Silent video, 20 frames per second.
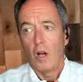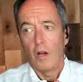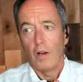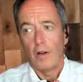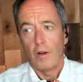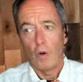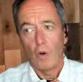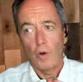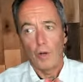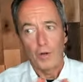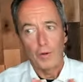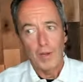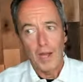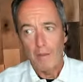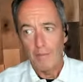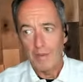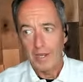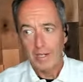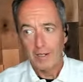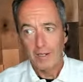
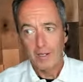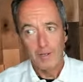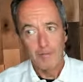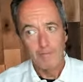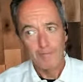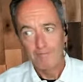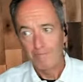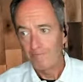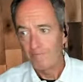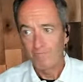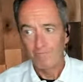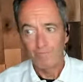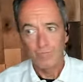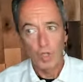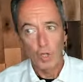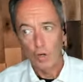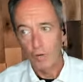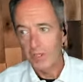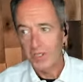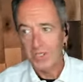autonomic
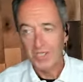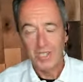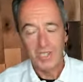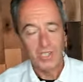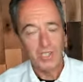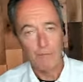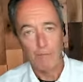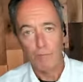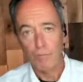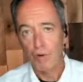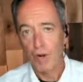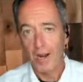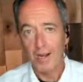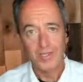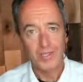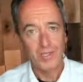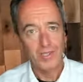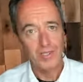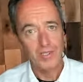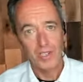nervous system
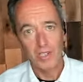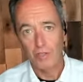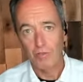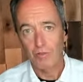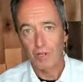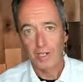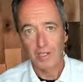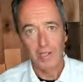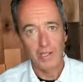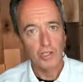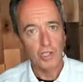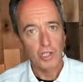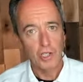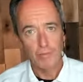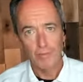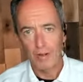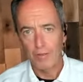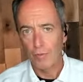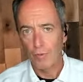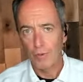processes, right?
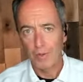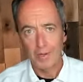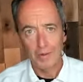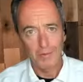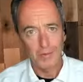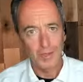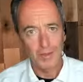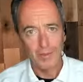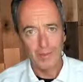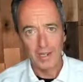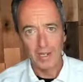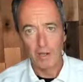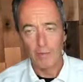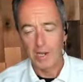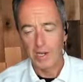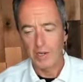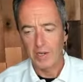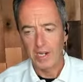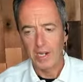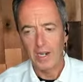Digest my food, I don't have to think
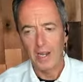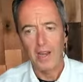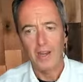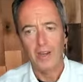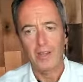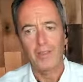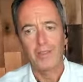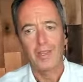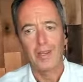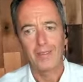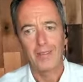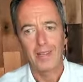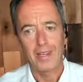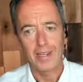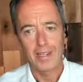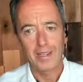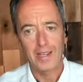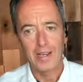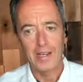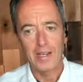about it, anything
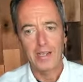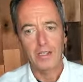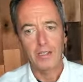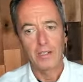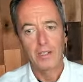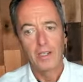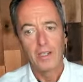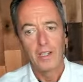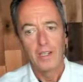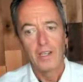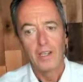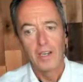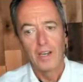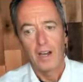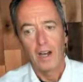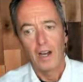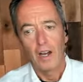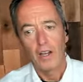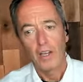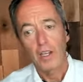like that.
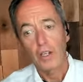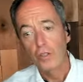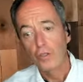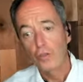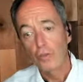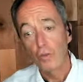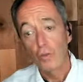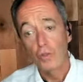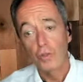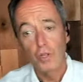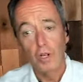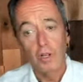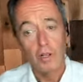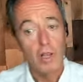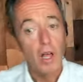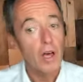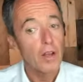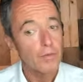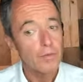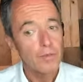It controls a
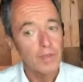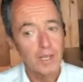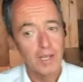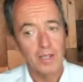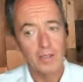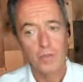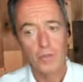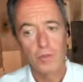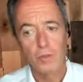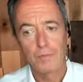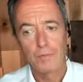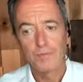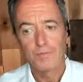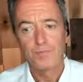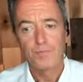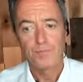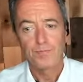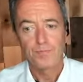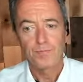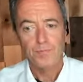lot of things.
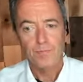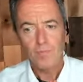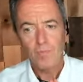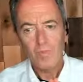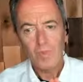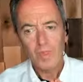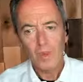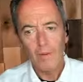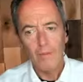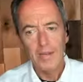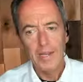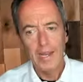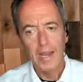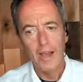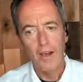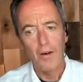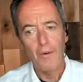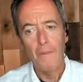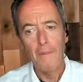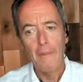
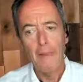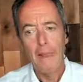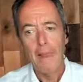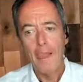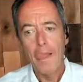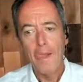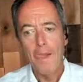Now,